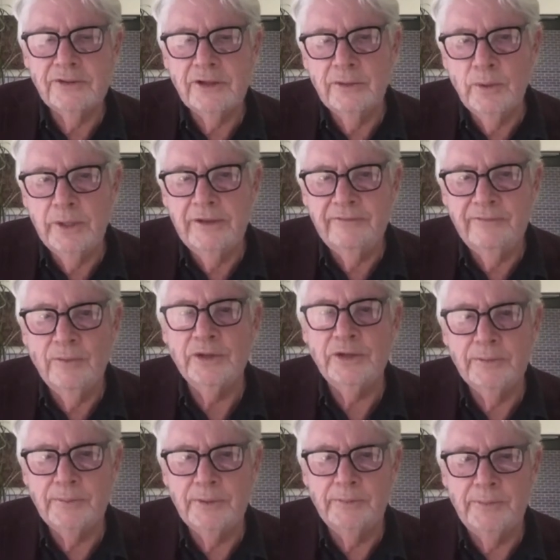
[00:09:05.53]
So if what
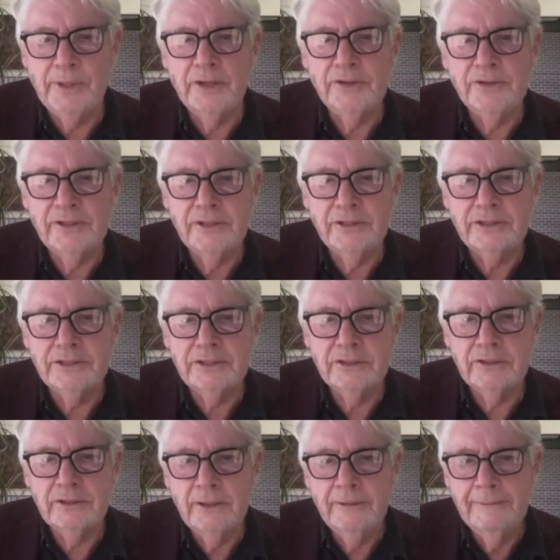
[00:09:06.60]
you're proposing to
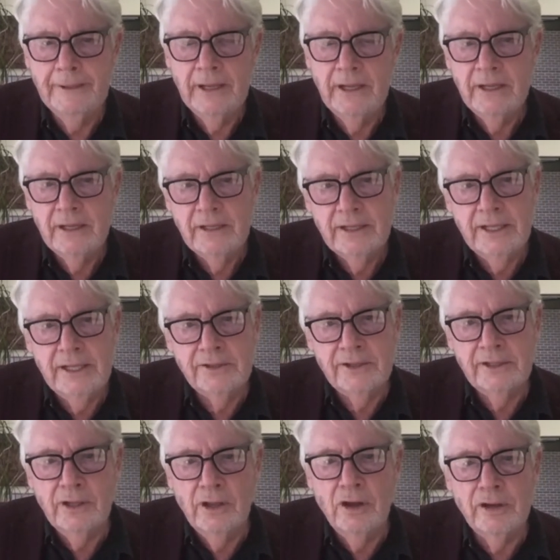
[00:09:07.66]
do is
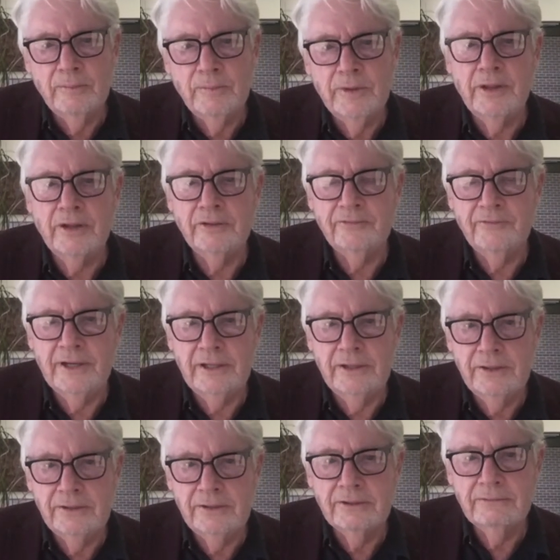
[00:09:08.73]
in line with those
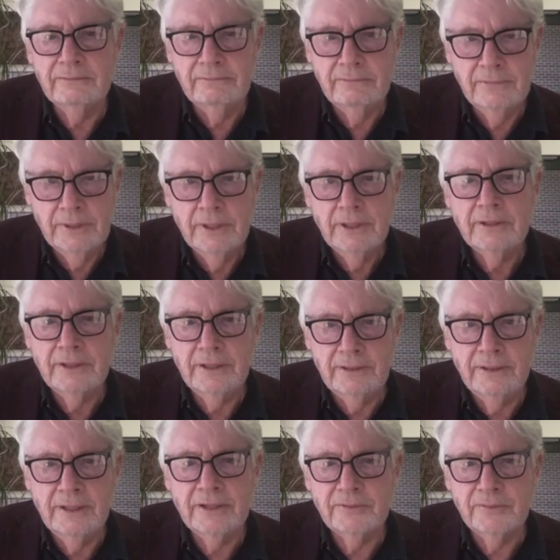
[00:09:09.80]
values,
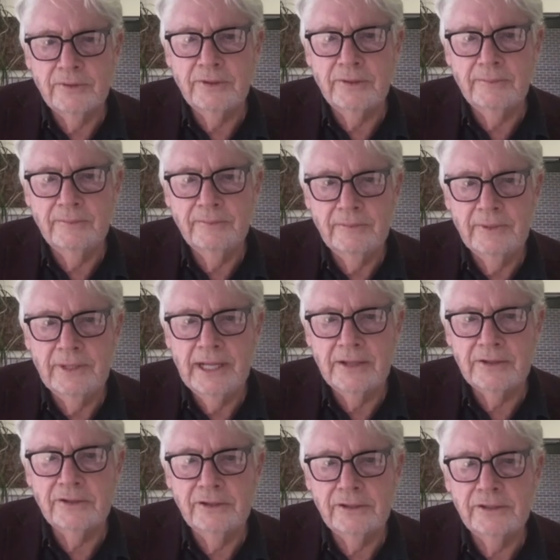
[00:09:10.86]
then that's what I'm
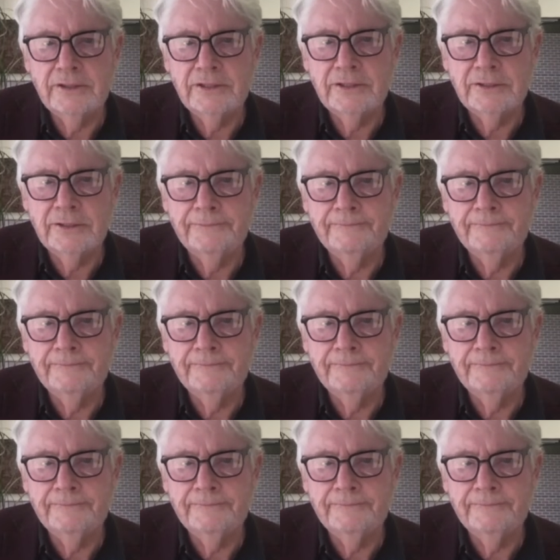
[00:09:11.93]
asking you to do.